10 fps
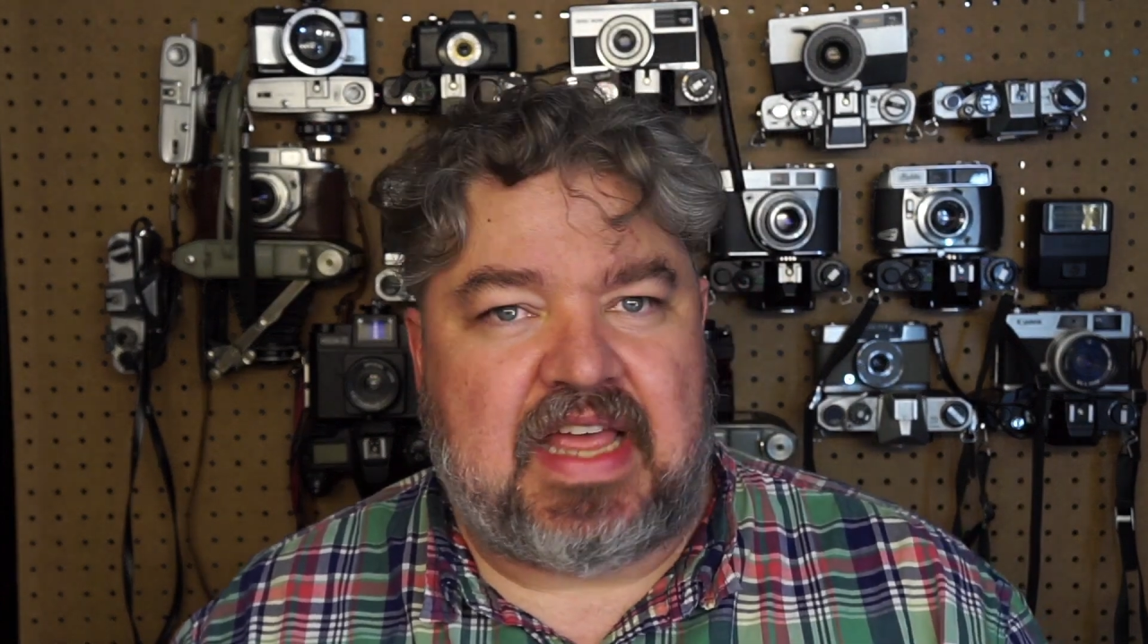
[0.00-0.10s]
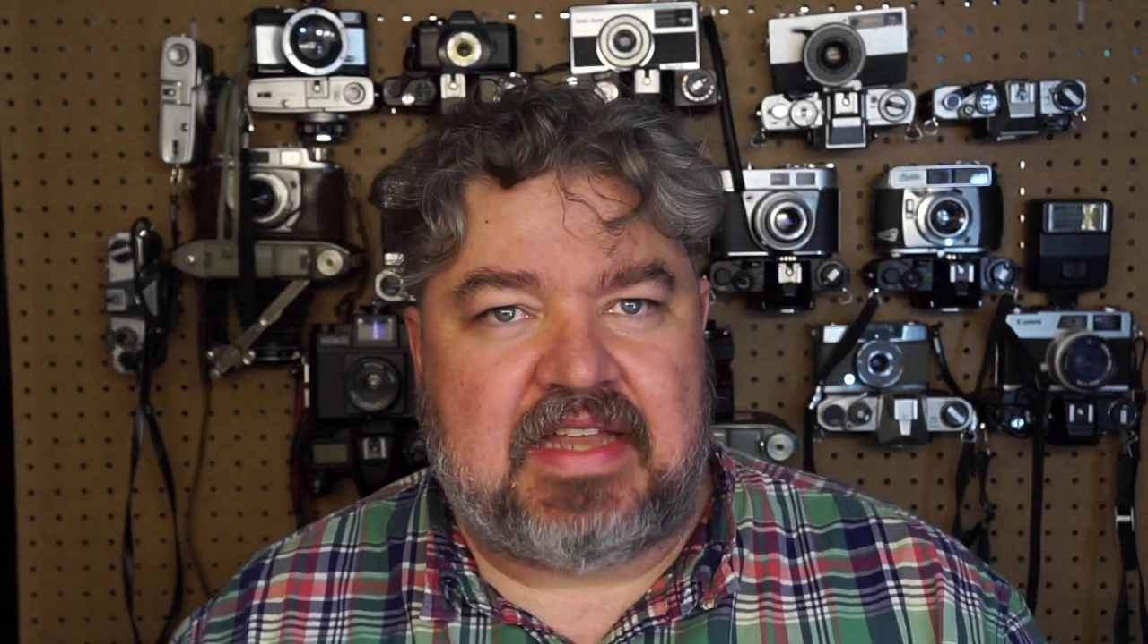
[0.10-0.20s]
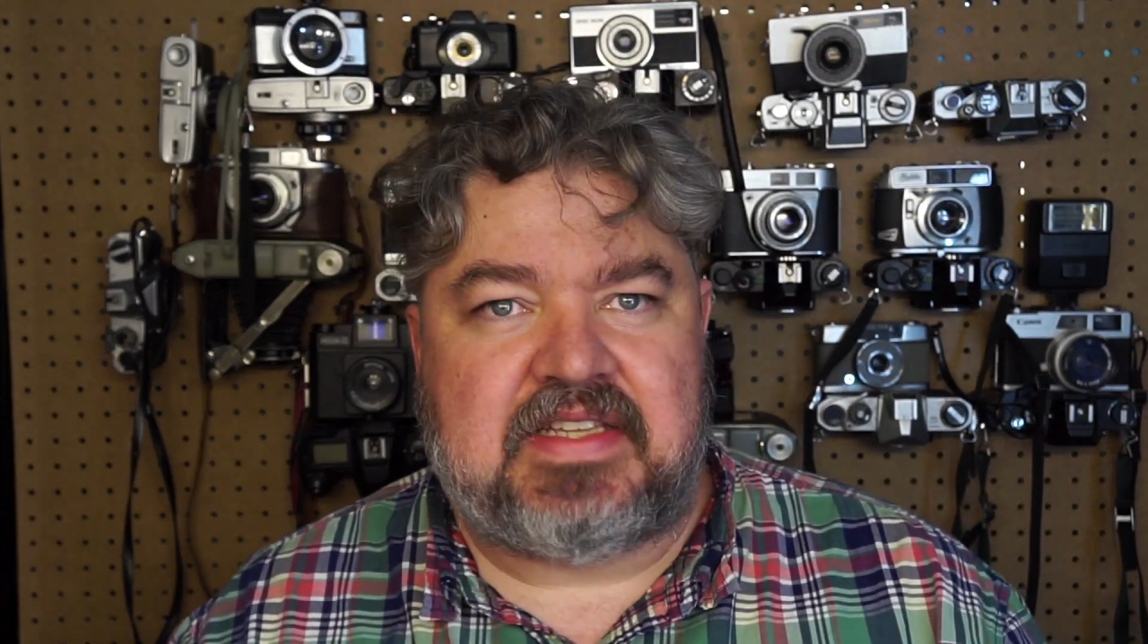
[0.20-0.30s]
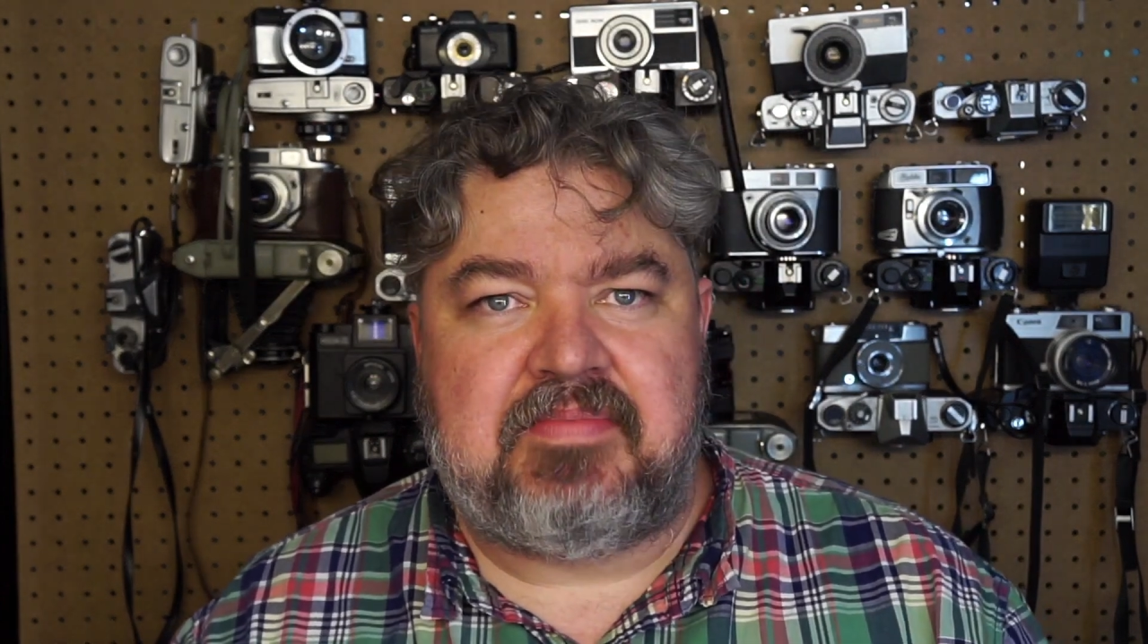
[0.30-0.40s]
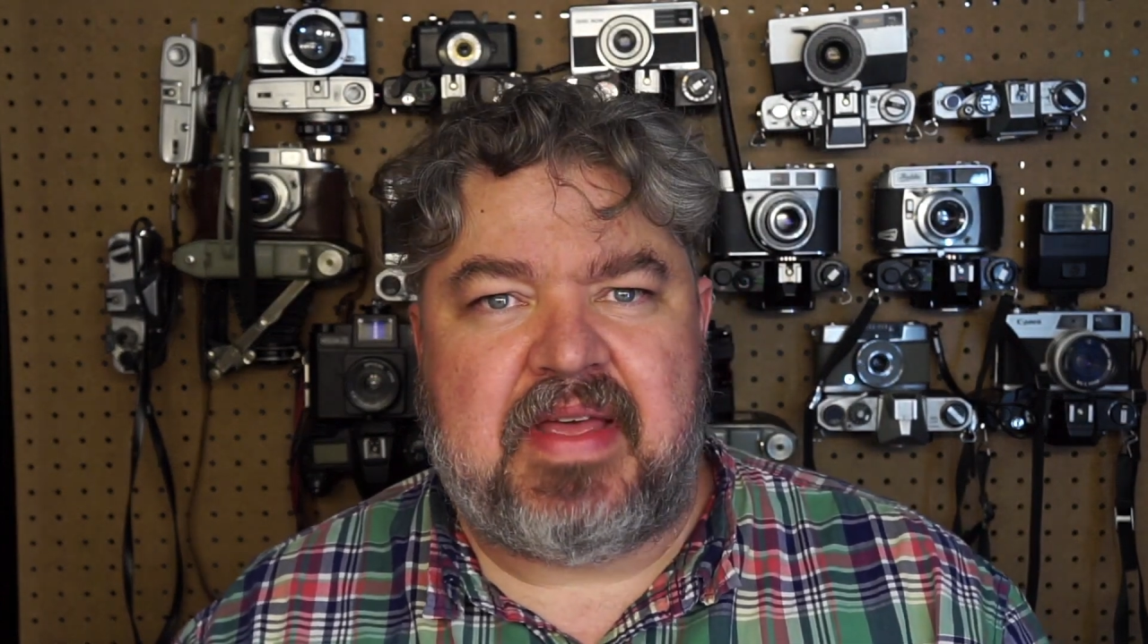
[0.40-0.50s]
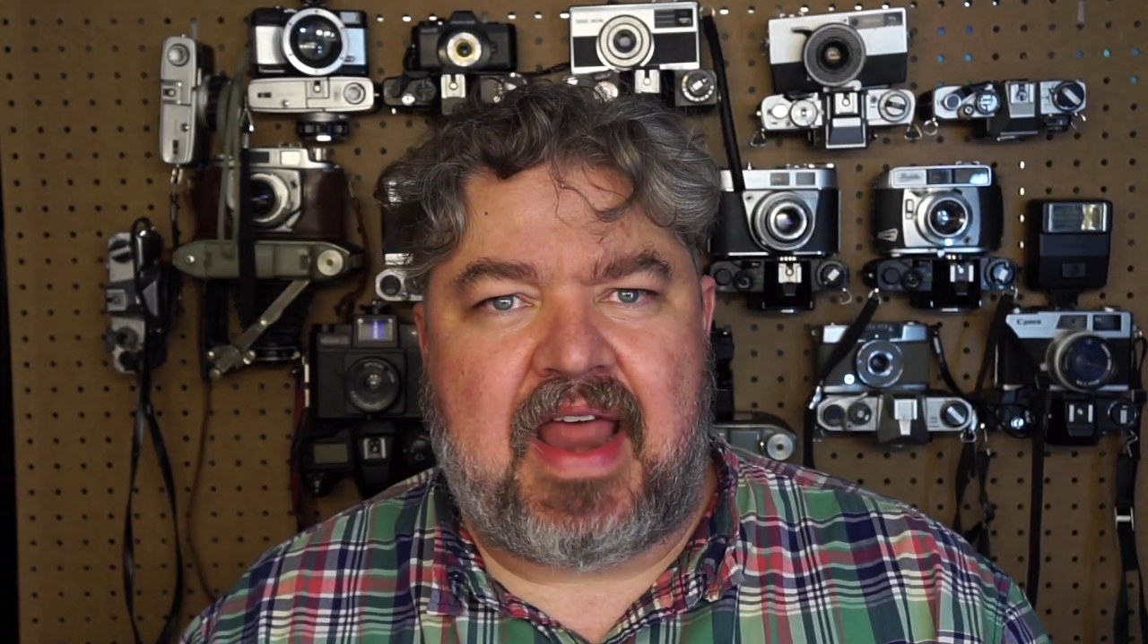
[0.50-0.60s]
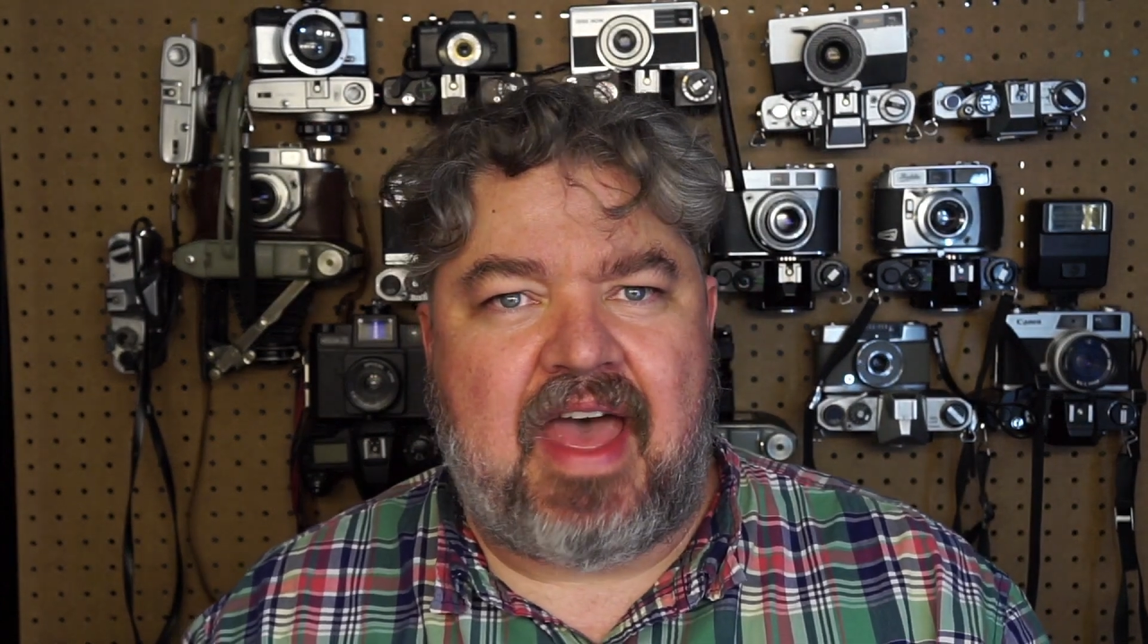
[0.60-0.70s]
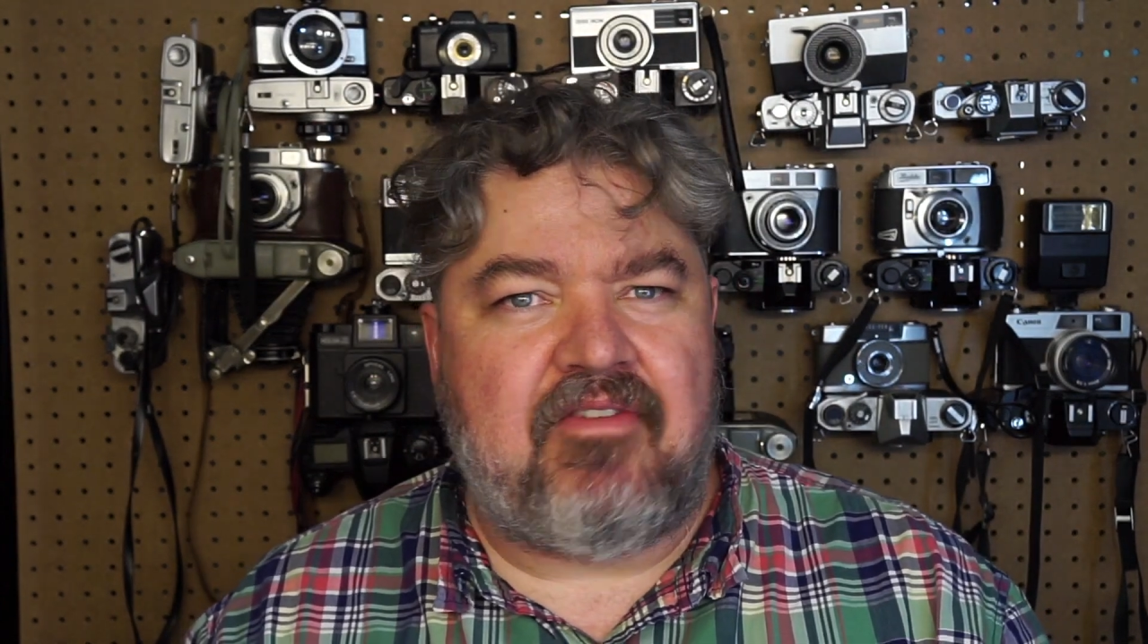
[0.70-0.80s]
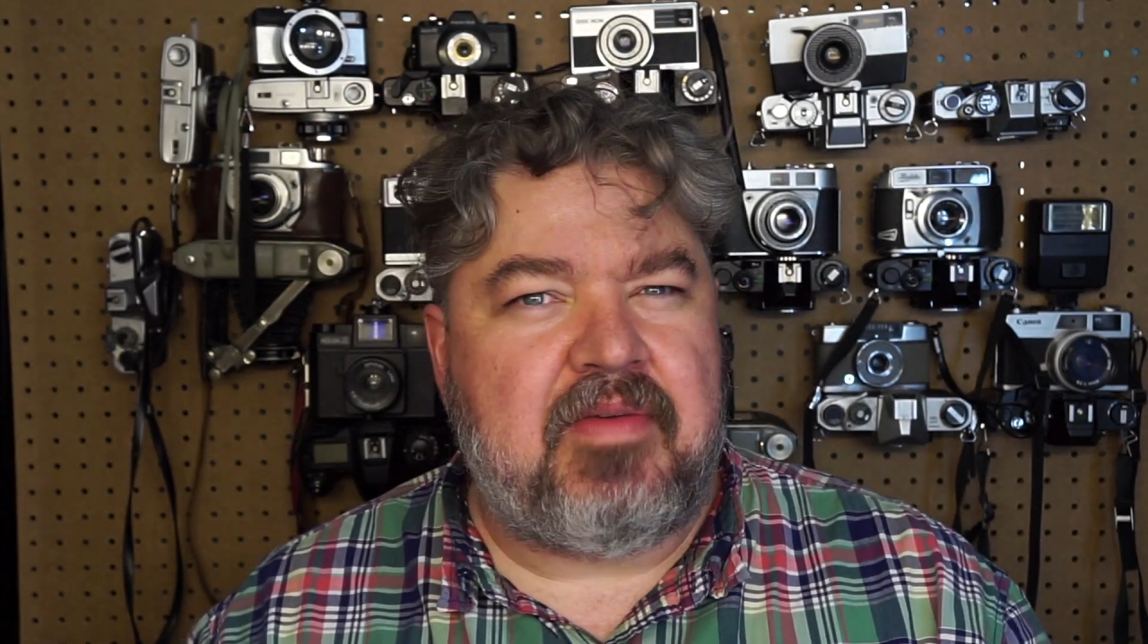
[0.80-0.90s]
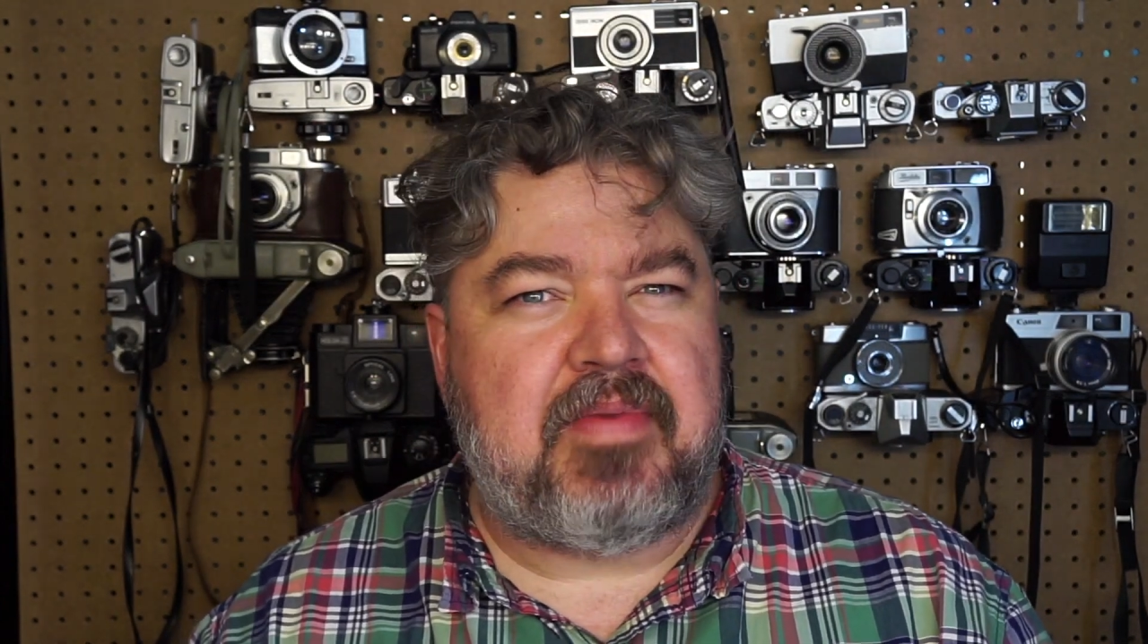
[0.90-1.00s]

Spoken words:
It's a bit heavy,